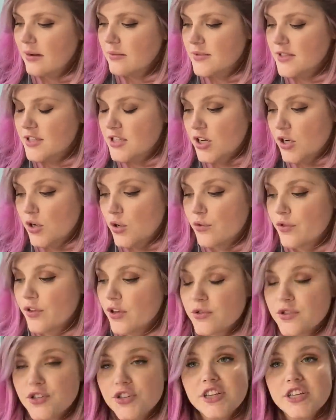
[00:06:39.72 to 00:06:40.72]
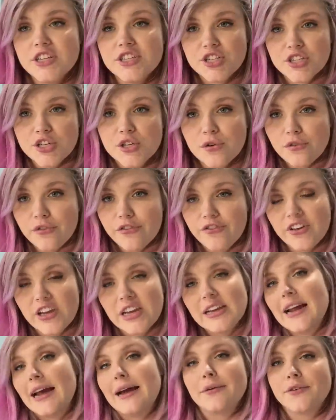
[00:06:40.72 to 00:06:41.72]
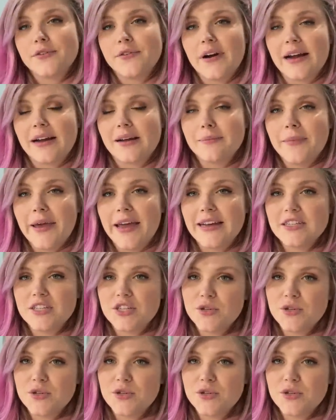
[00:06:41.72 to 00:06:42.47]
So those are the two feet I would recommend